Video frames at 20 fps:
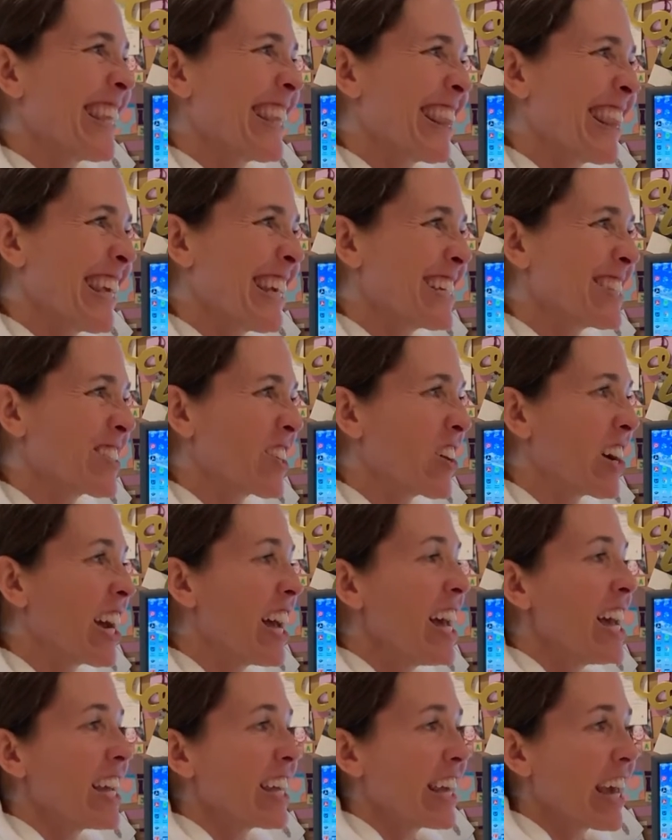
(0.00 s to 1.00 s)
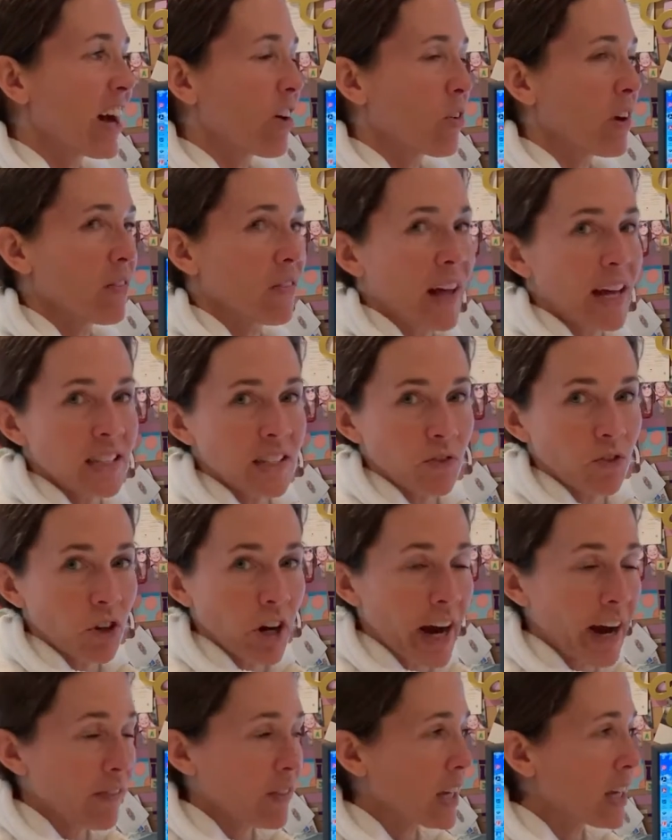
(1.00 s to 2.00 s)
Thanks, Laura. Yeah, we have lots of
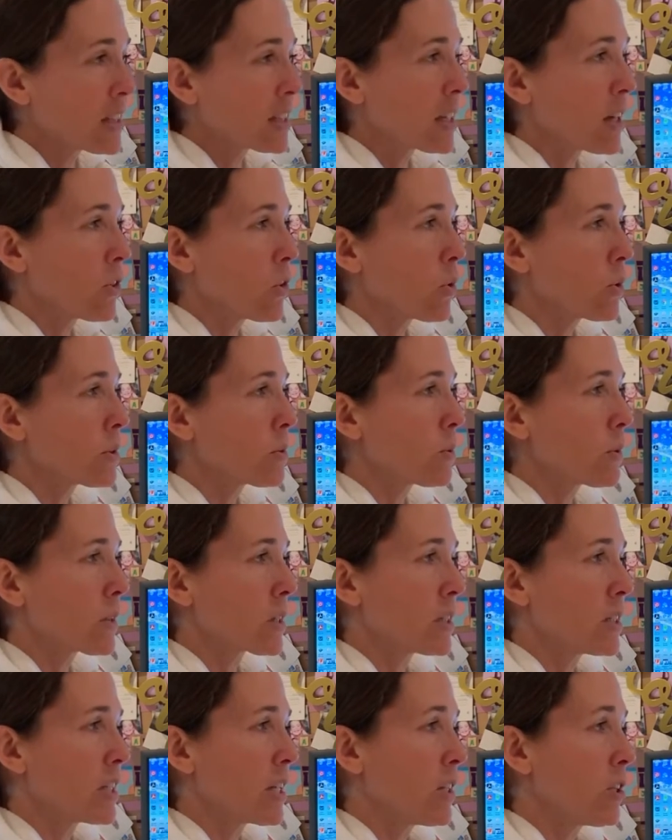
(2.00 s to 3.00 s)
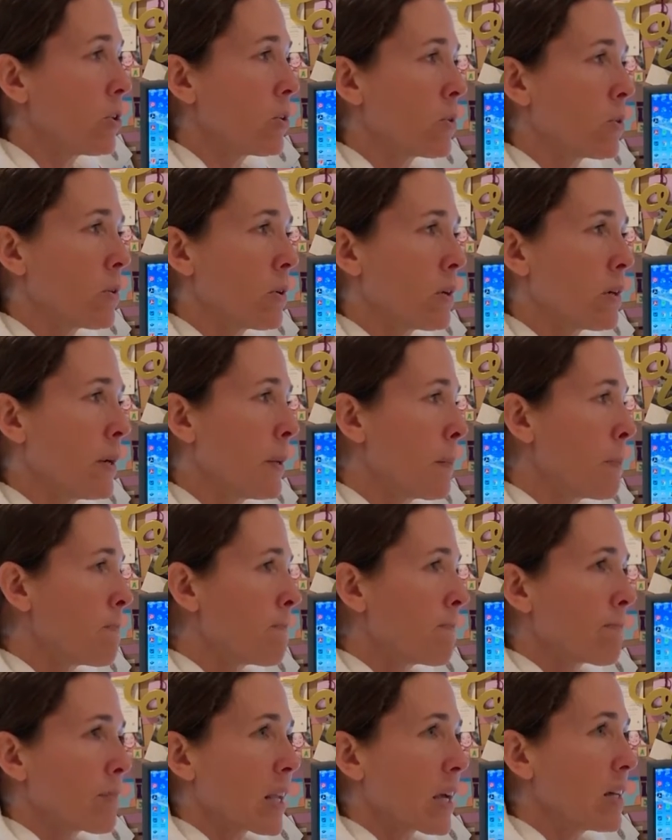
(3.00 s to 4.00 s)
craft kits, and those will continue
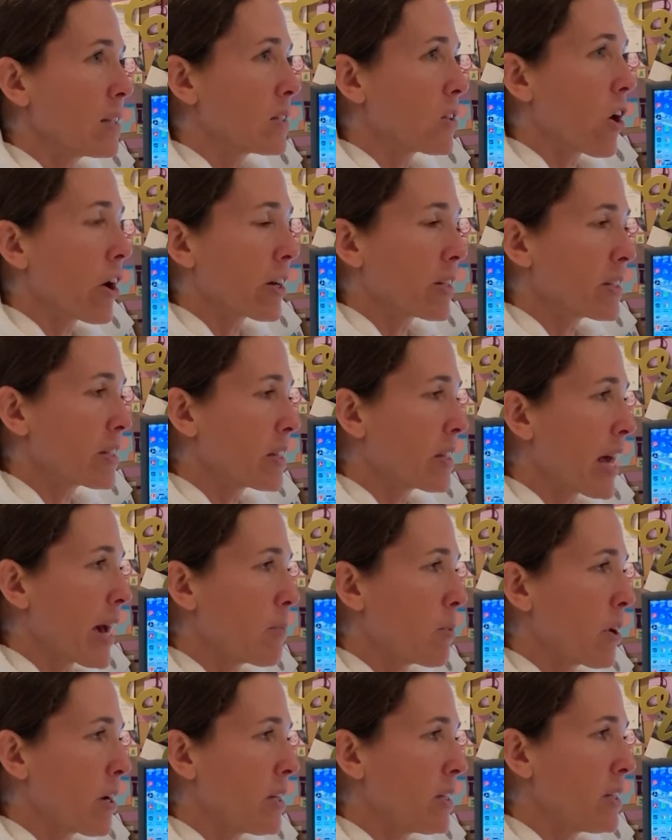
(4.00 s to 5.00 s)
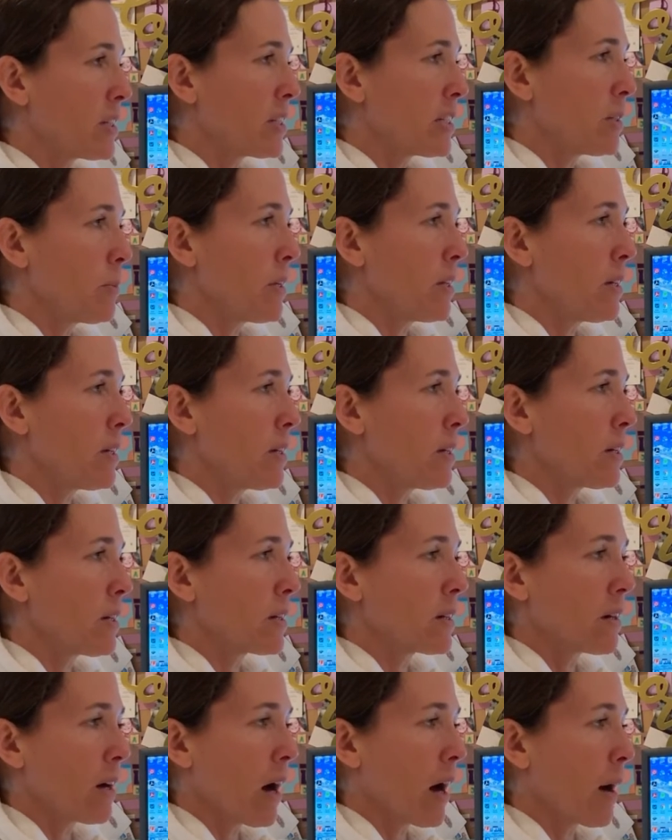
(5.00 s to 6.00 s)
as long as the library needs to be
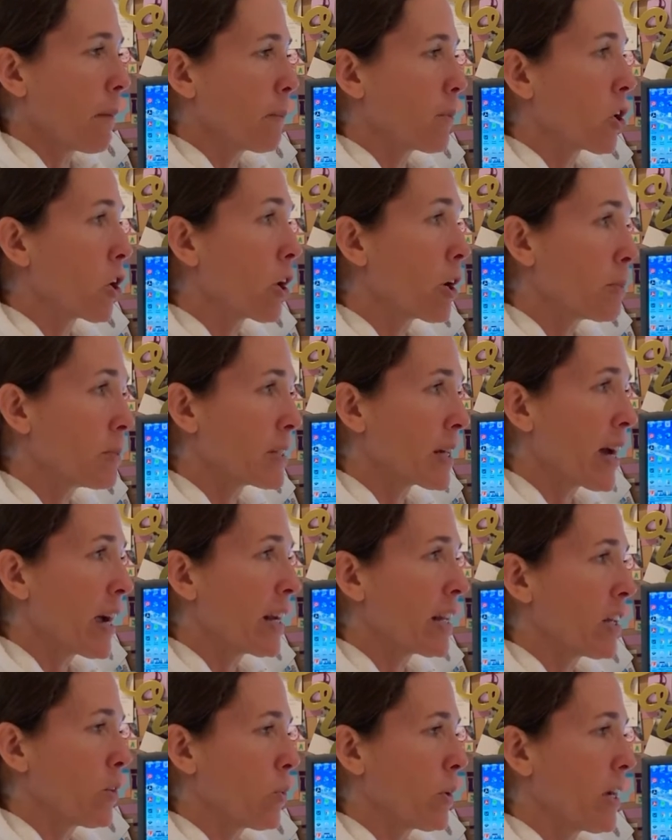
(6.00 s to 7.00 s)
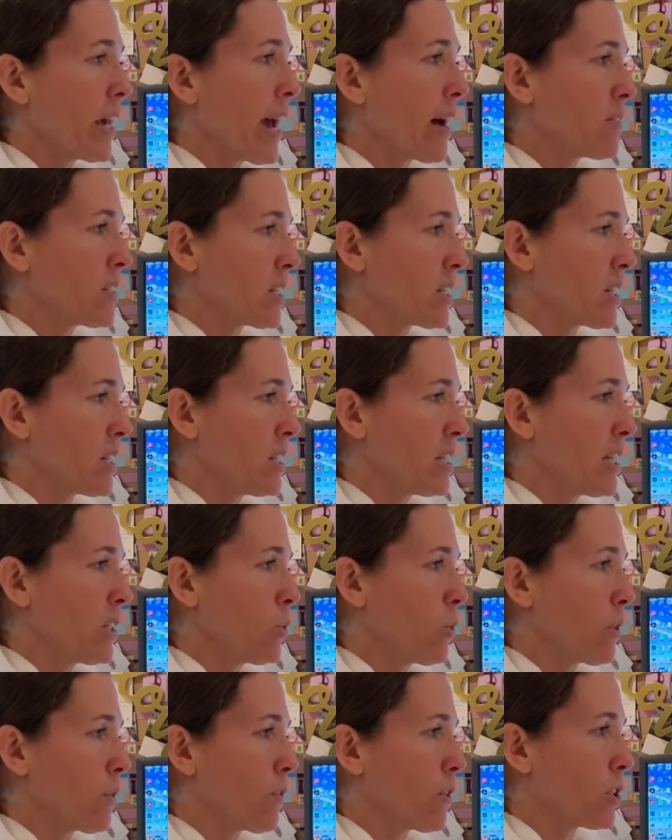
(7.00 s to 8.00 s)
curbside, and we have to continue
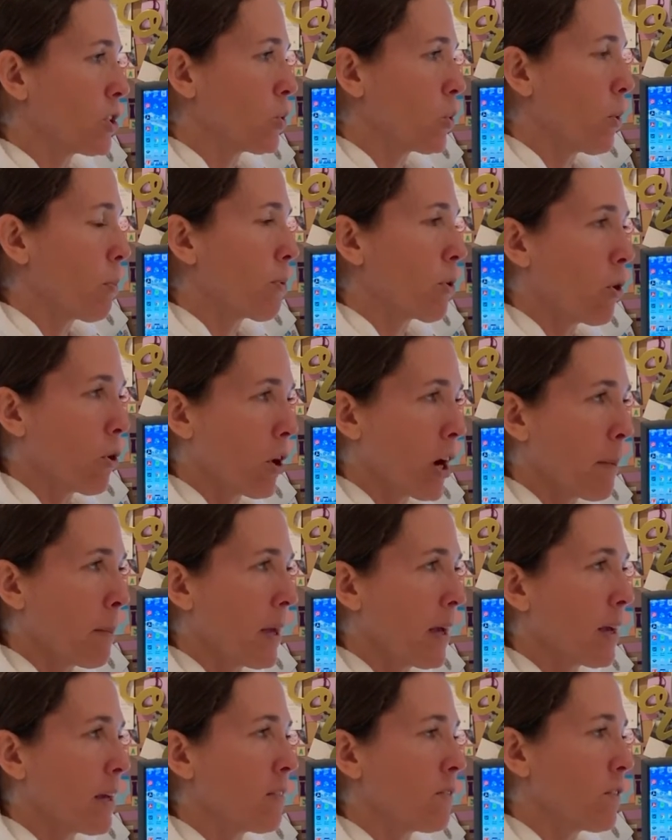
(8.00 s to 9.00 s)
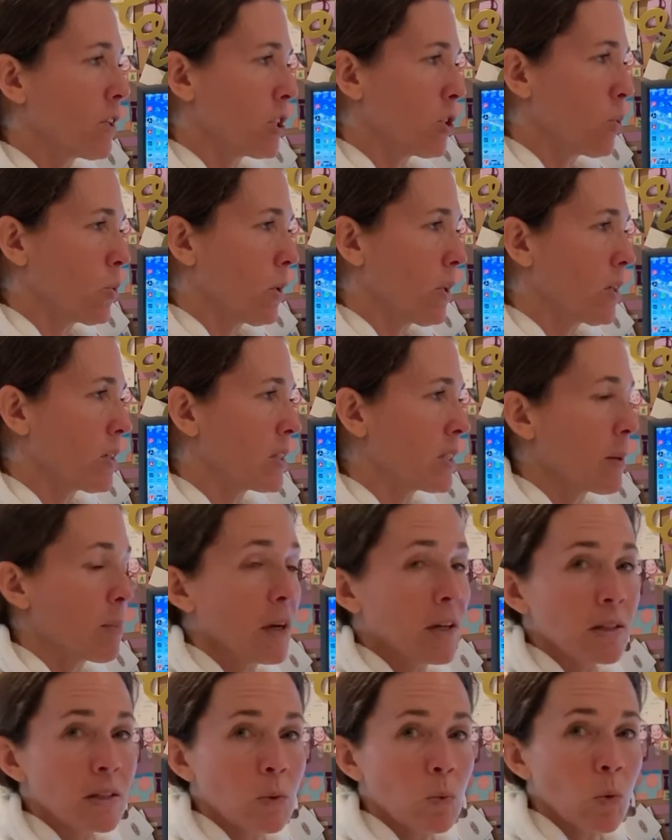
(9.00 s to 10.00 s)
with virtual programming and virtual
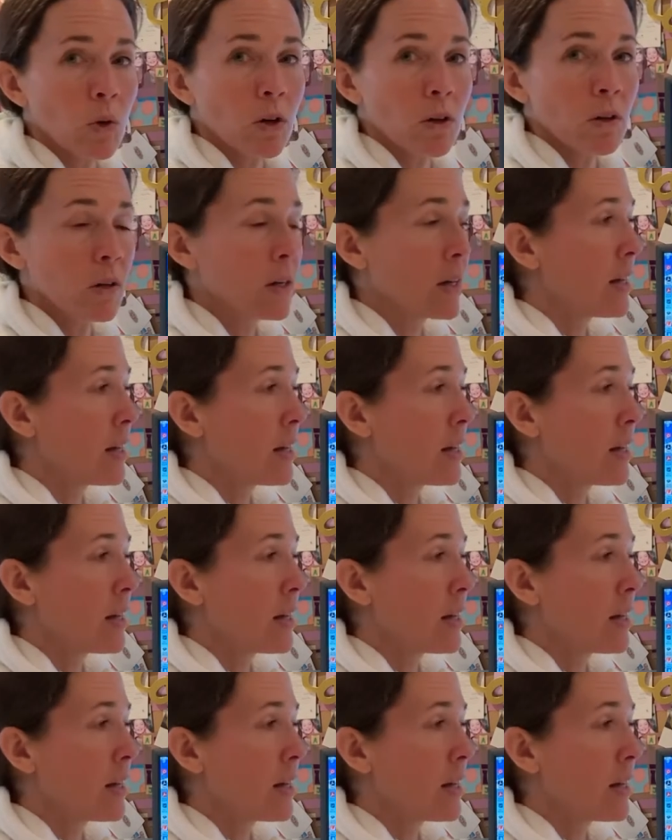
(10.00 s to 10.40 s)
exhibits. We'll